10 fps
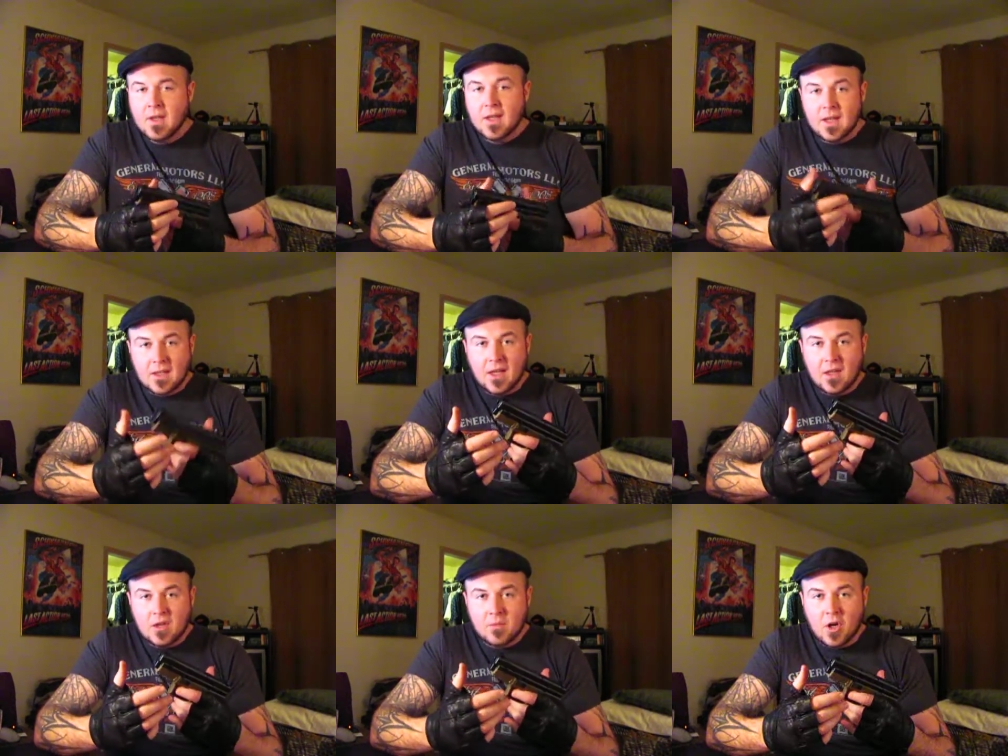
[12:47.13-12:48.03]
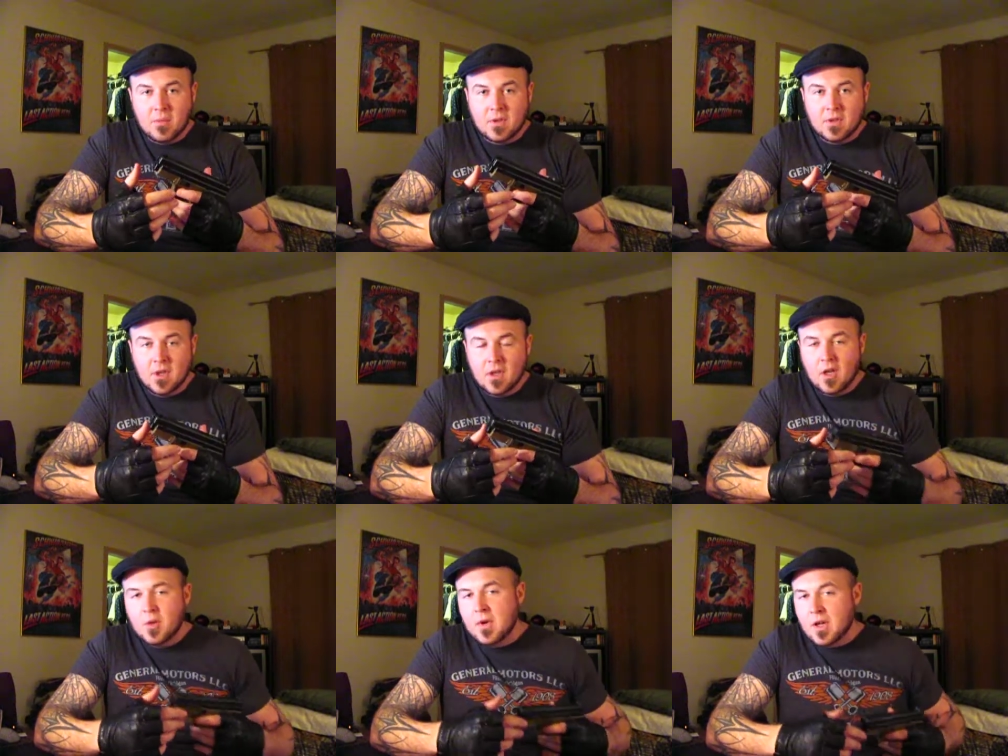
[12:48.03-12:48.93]
in the heat of the moment
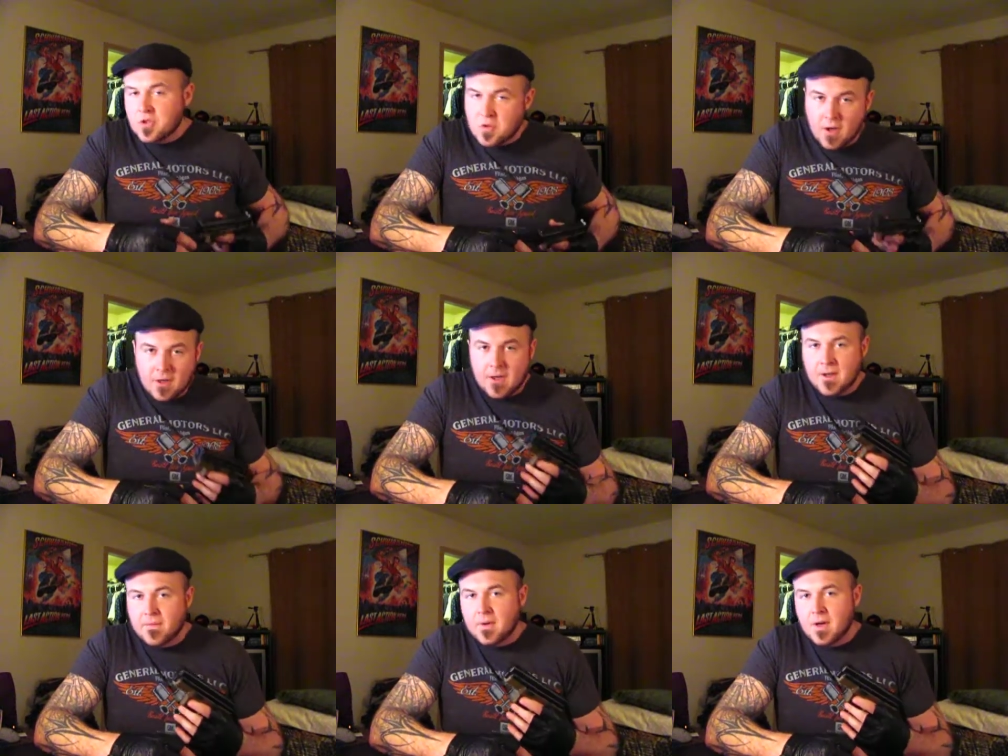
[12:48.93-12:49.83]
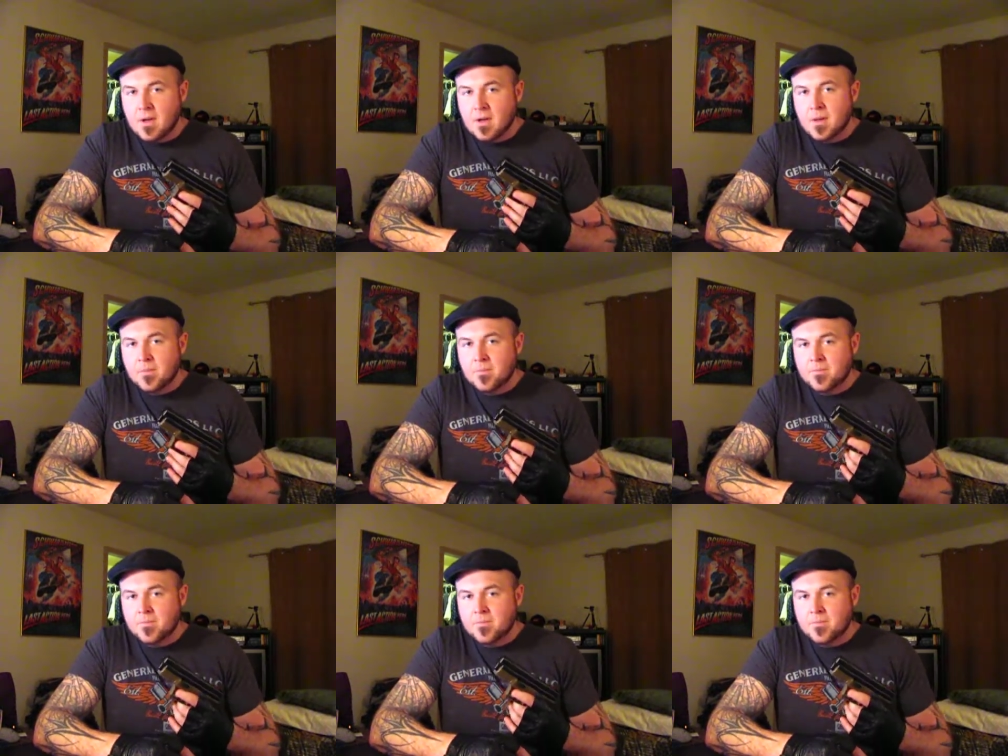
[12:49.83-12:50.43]
about drawing out your firearm